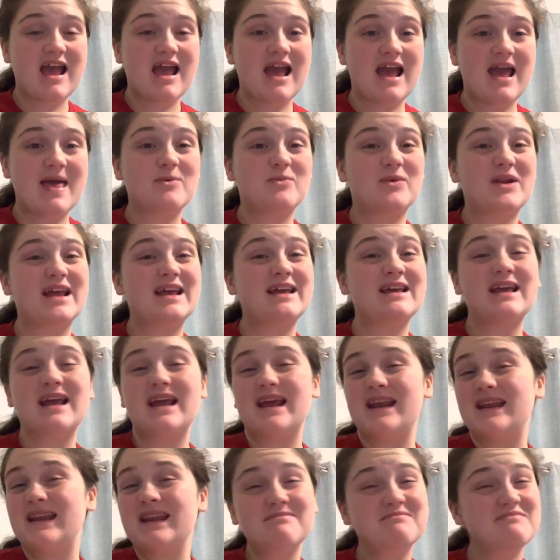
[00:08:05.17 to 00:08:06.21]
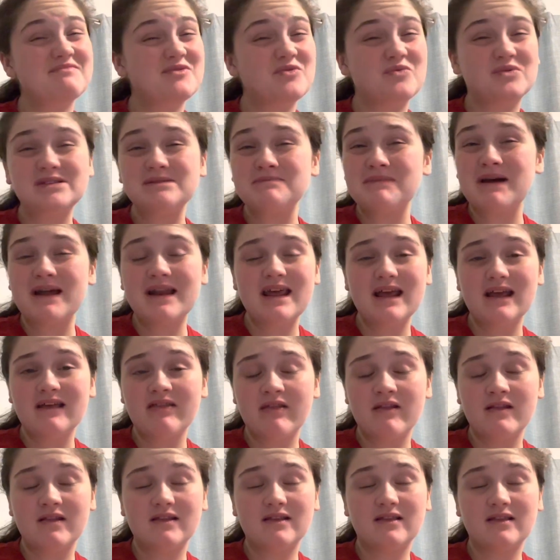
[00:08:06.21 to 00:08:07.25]
And then when he, it, it was
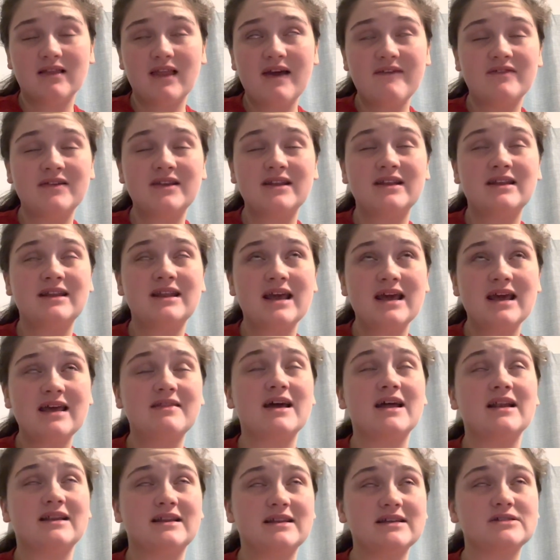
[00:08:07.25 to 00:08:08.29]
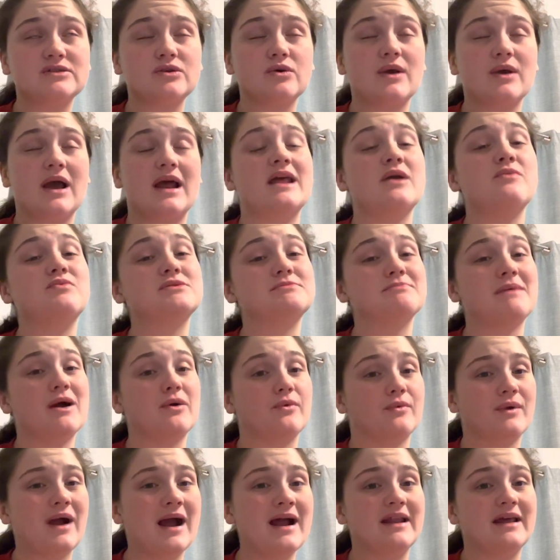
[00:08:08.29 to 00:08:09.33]
my left knee that dislocated. It was my
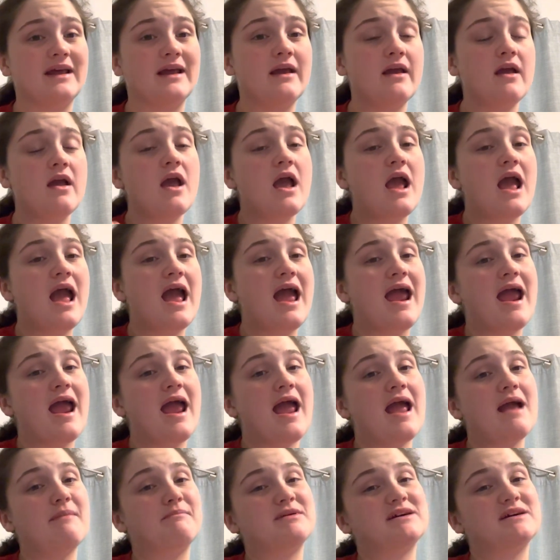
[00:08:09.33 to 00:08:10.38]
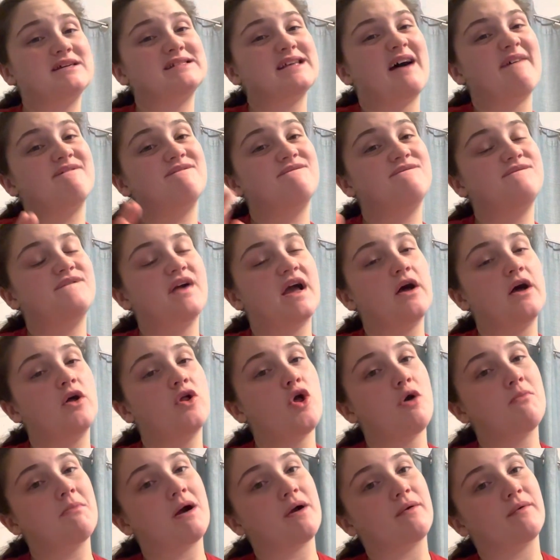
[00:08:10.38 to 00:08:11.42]
right knee because I fell
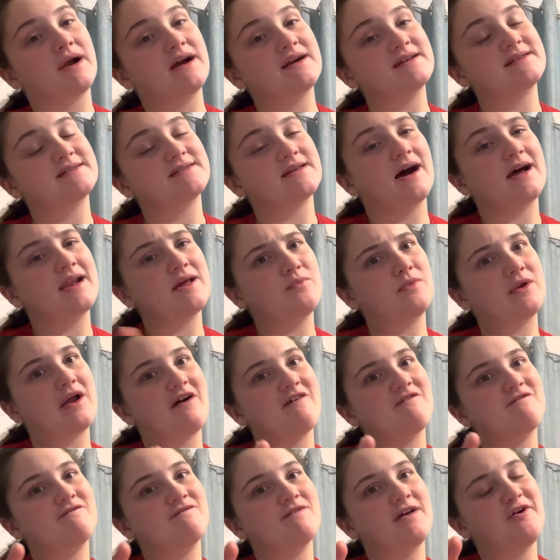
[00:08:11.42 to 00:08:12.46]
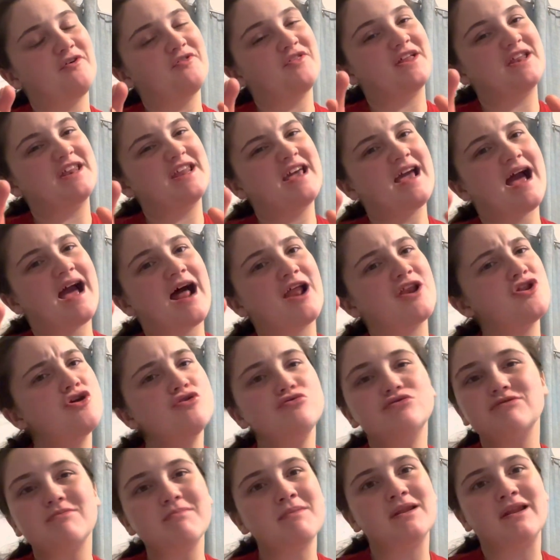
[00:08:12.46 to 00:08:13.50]
on my right side. And when I fell, the knee, I knew
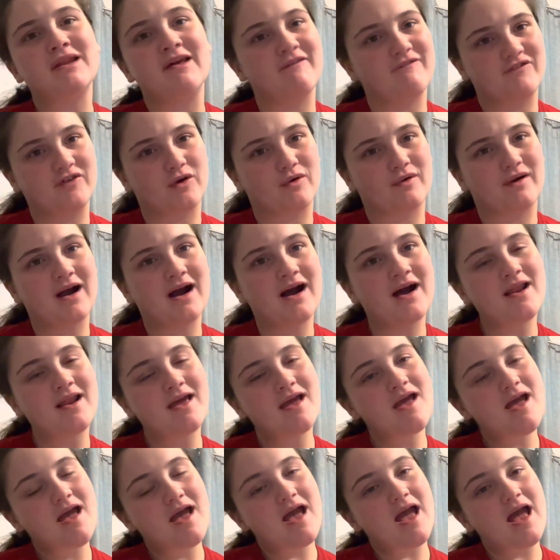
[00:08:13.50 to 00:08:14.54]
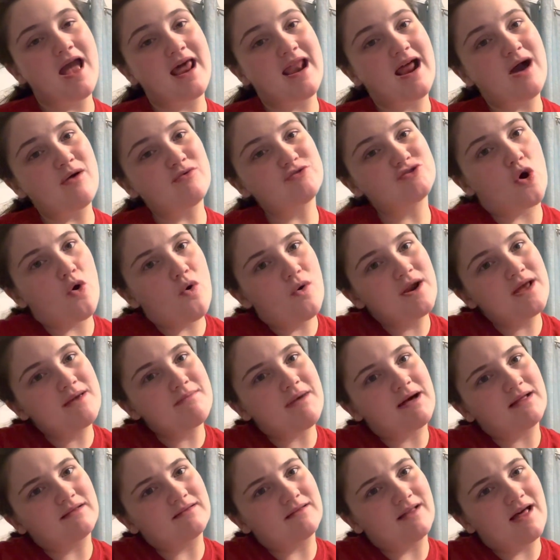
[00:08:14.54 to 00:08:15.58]
something didn't feel right. And I was holding
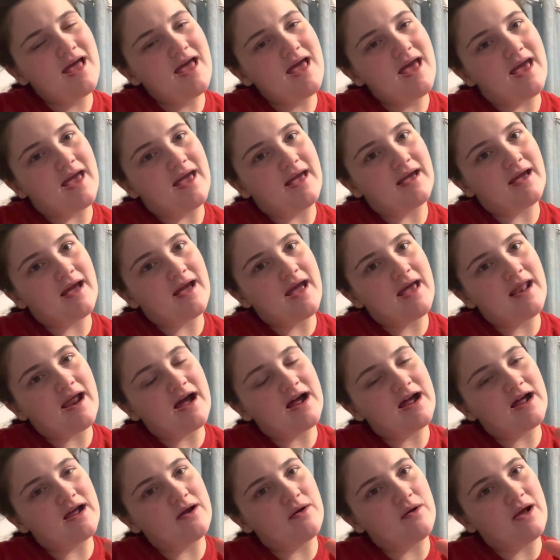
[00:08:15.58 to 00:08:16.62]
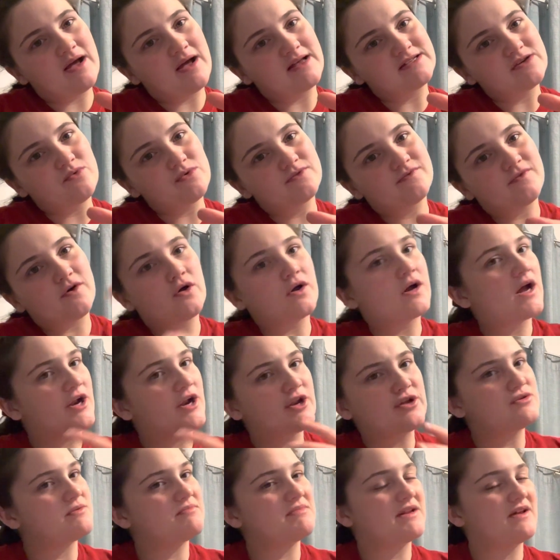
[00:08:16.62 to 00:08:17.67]
my leg. And I, as I was falling, I
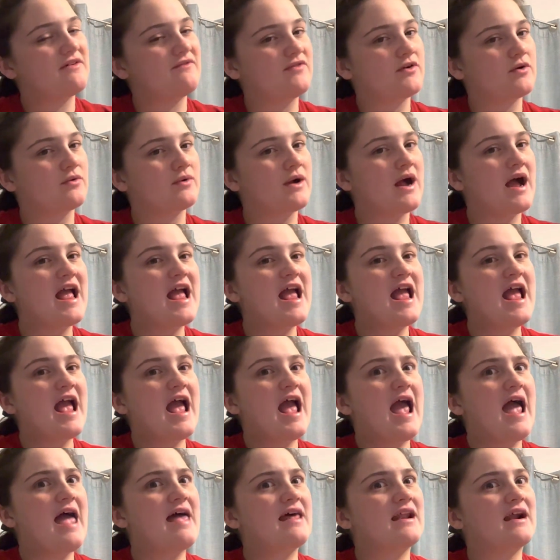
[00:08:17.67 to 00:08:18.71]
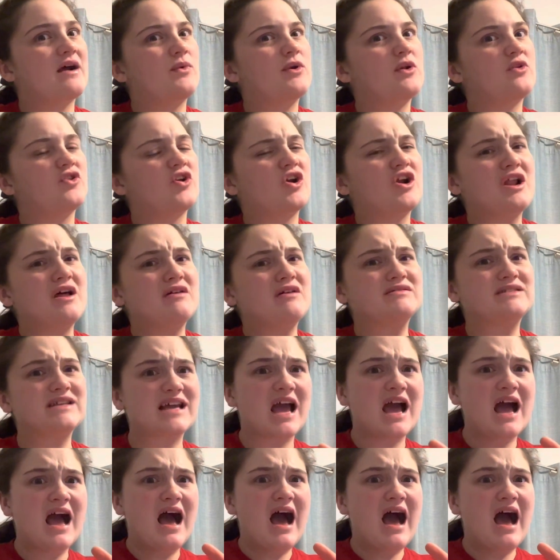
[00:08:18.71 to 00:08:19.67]
knew something didn't feel right. And I went on the ground. I was like,